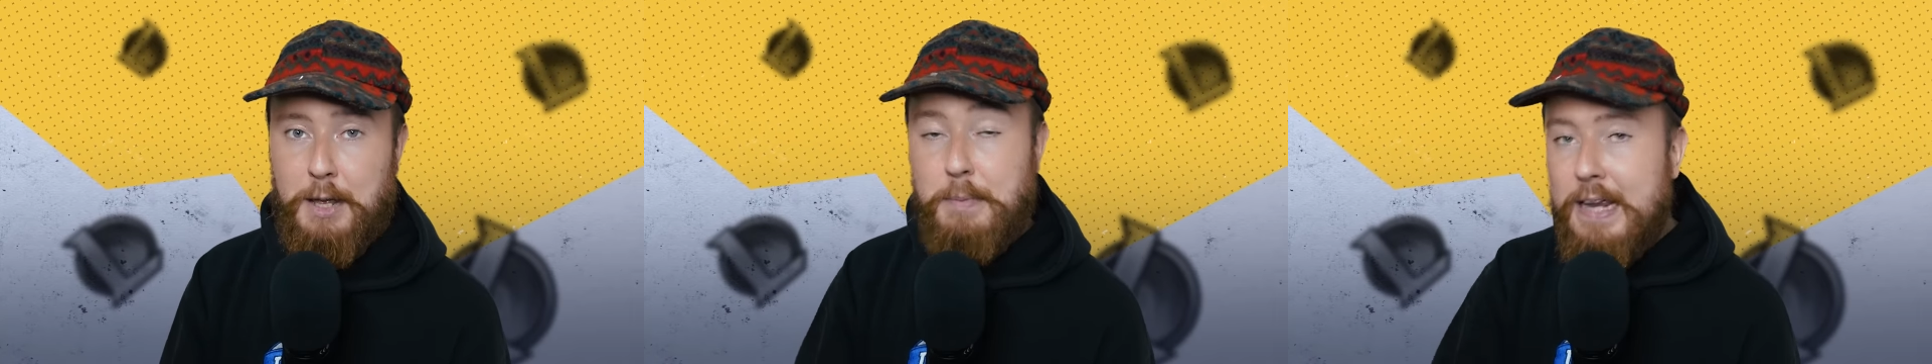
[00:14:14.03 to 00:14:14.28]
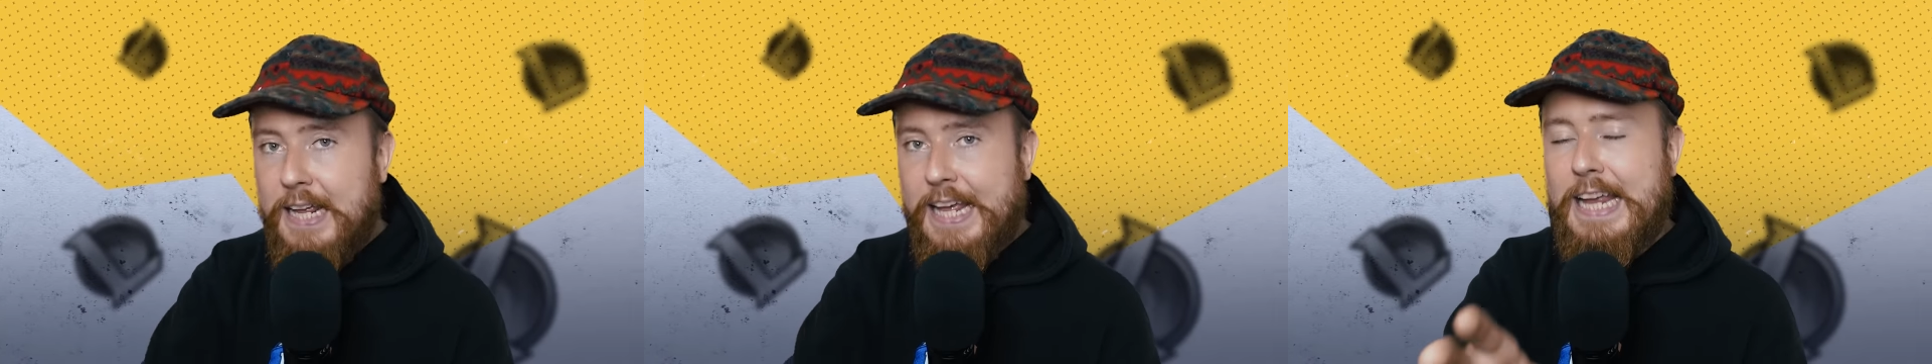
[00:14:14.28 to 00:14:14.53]

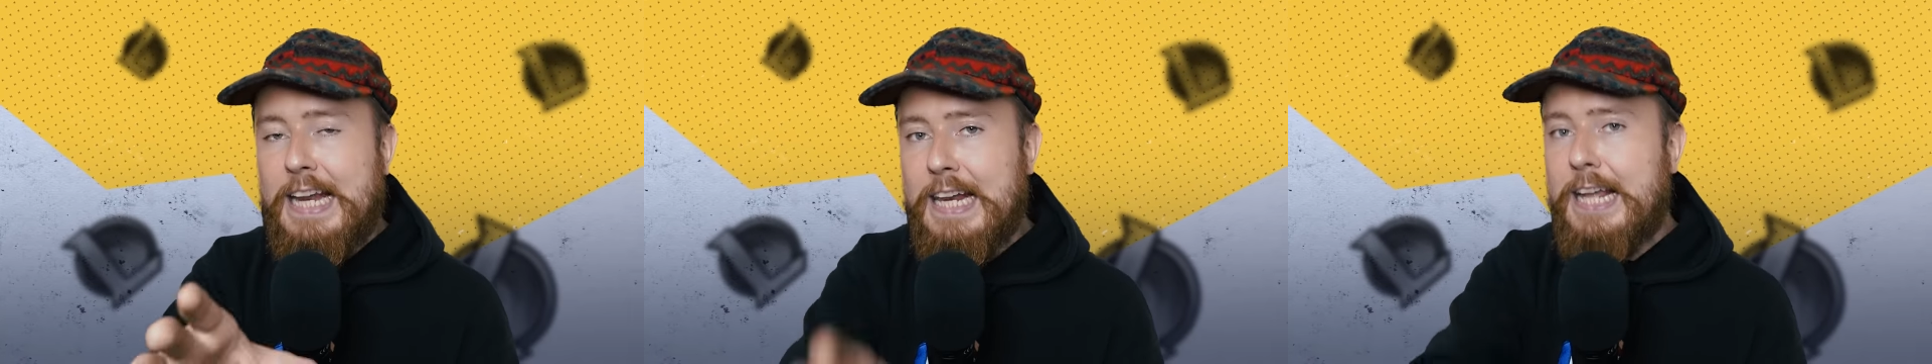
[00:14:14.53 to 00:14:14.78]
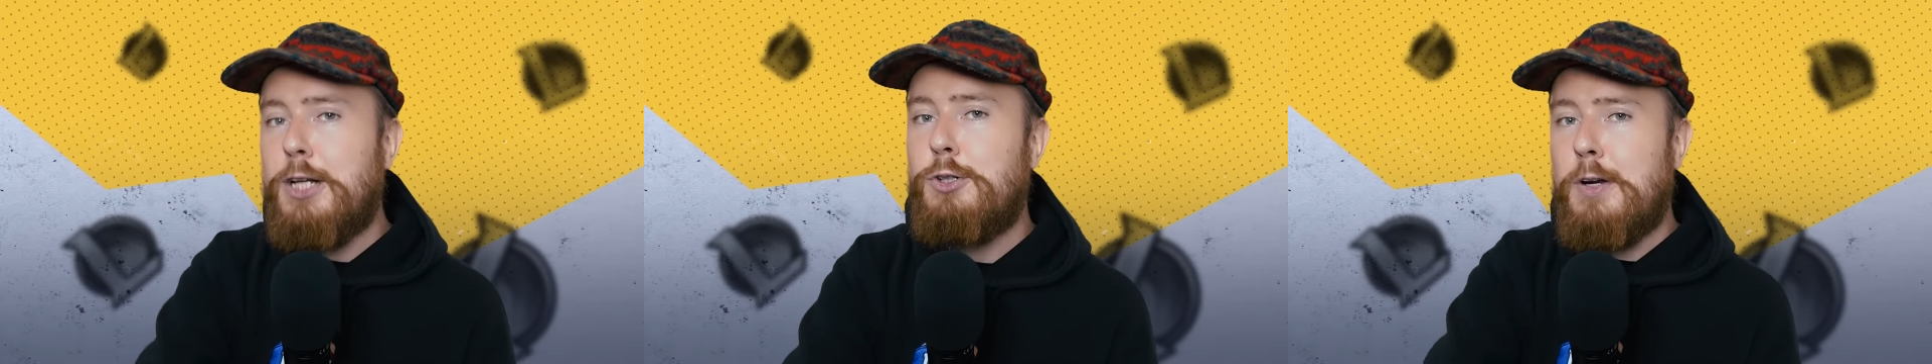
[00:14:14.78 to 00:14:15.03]
meaning he
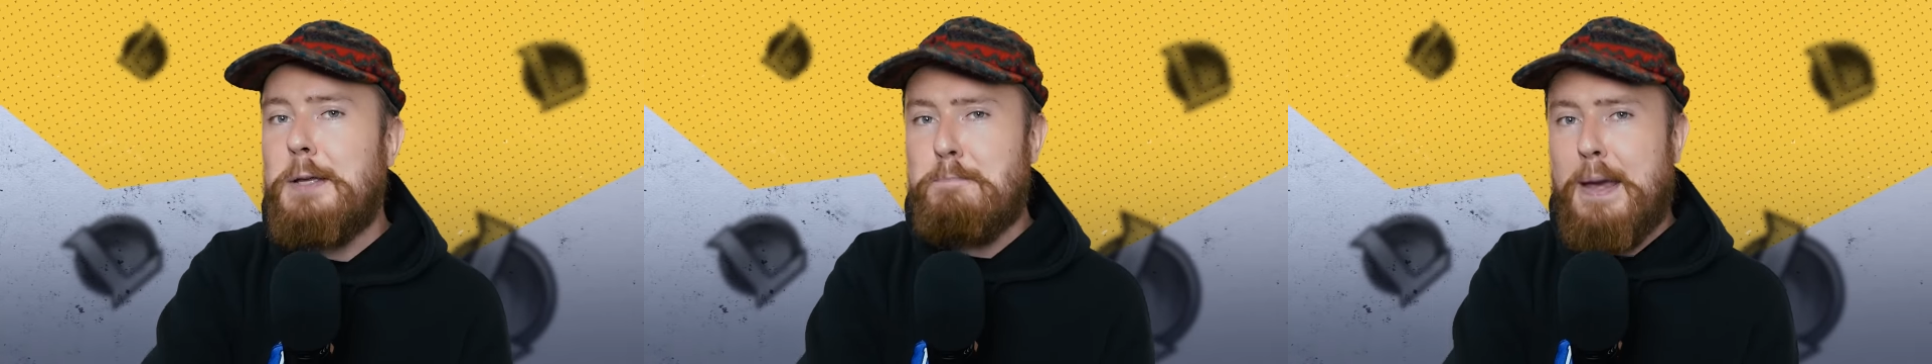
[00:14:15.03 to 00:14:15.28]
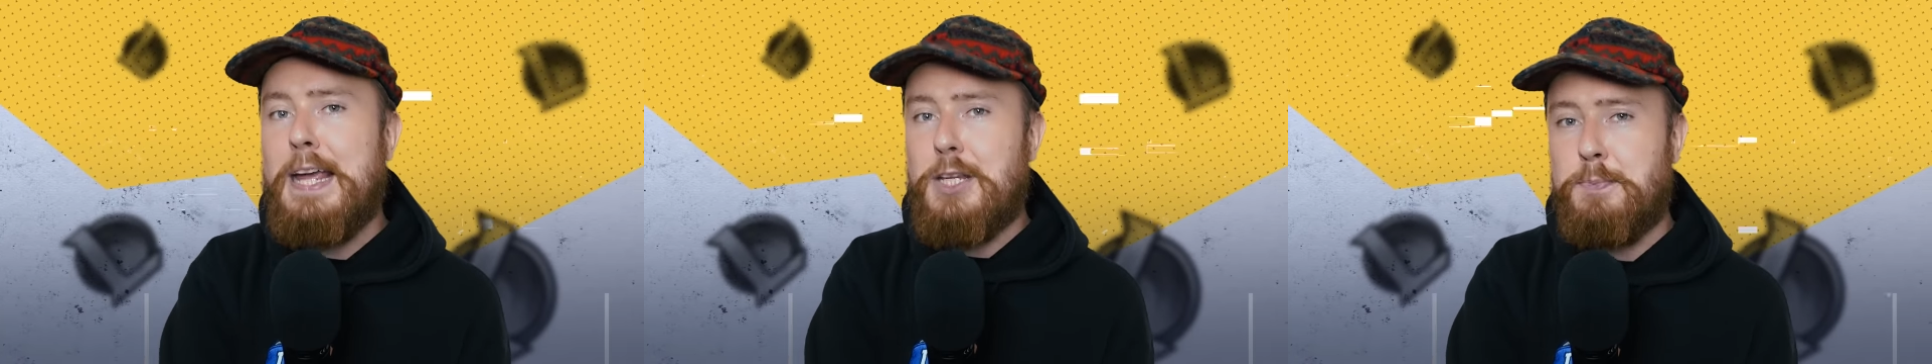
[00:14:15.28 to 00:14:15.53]
literally
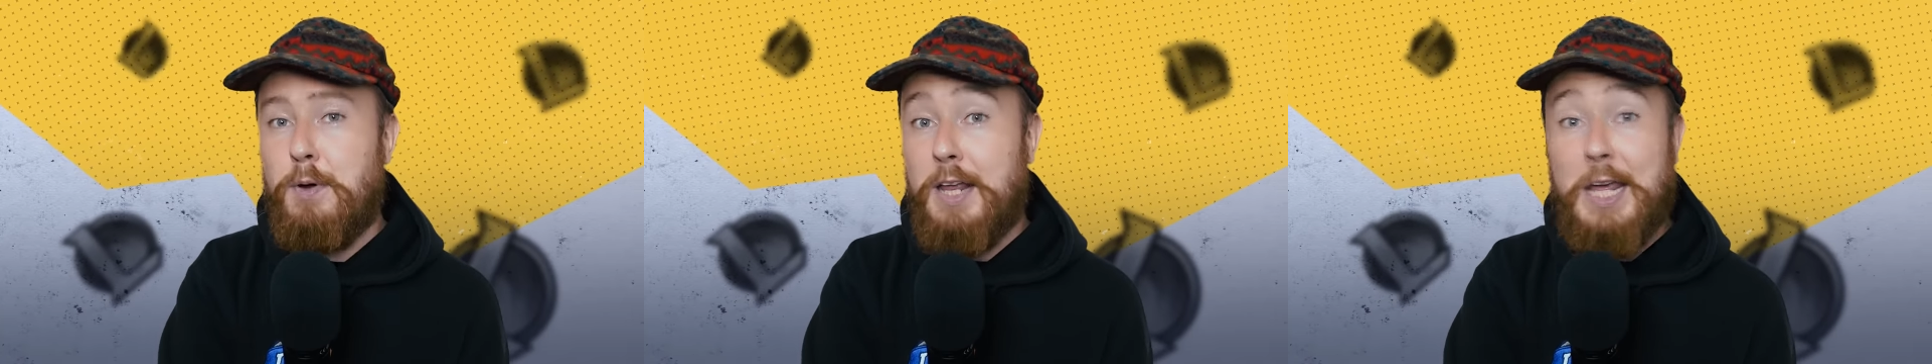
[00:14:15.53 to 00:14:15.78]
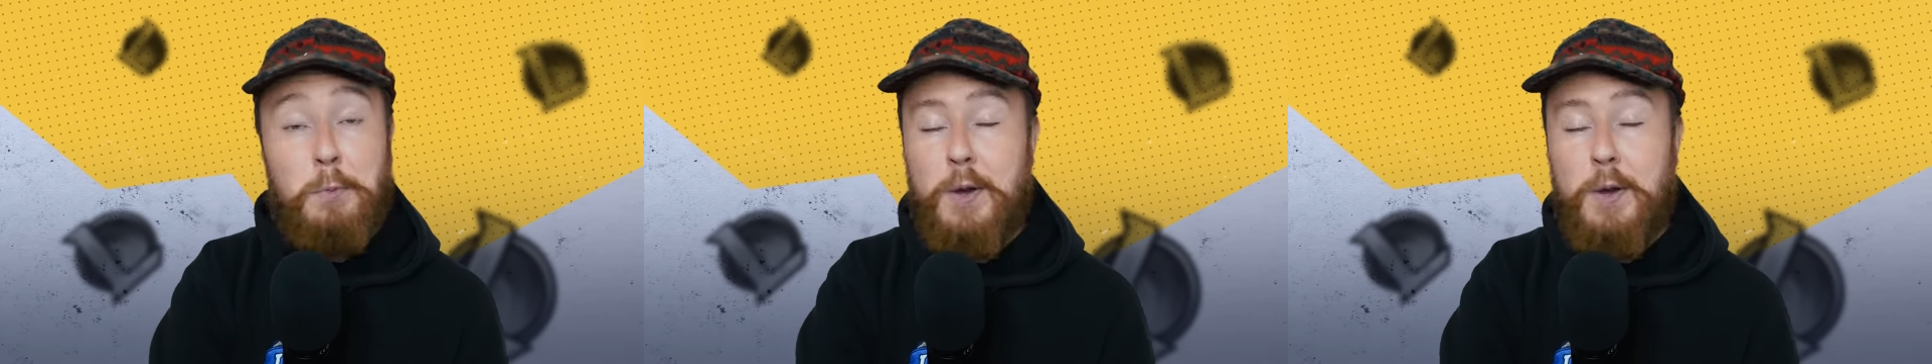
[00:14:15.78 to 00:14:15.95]
makes money